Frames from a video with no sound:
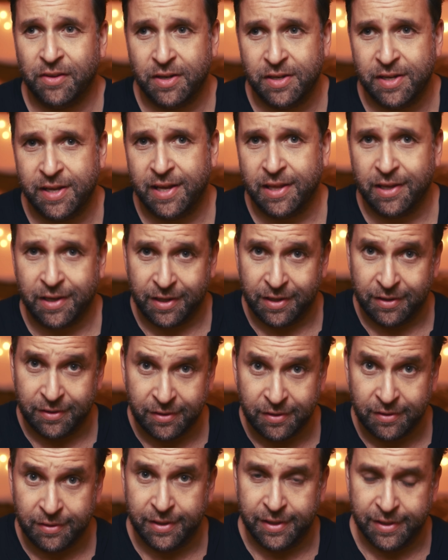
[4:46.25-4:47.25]
then yeah, you're going
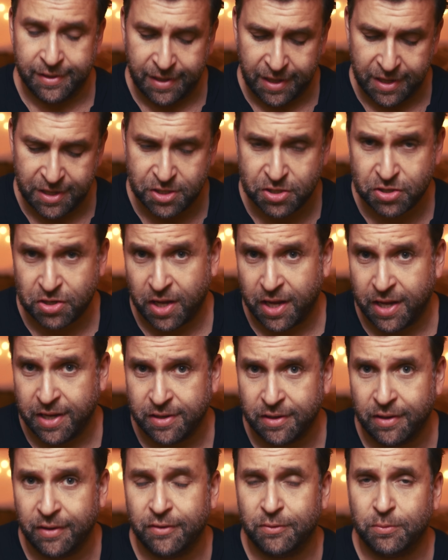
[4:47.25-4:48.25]
to need a
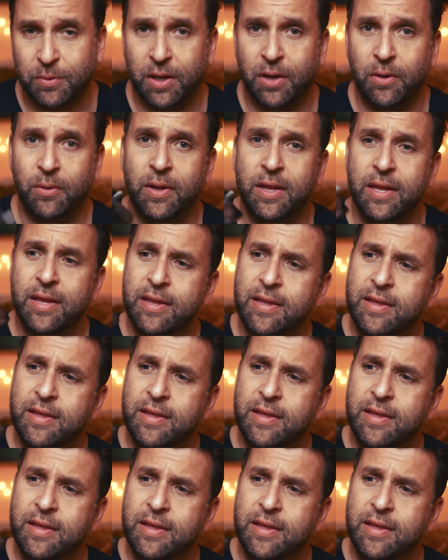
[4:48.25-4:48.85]
shade as well.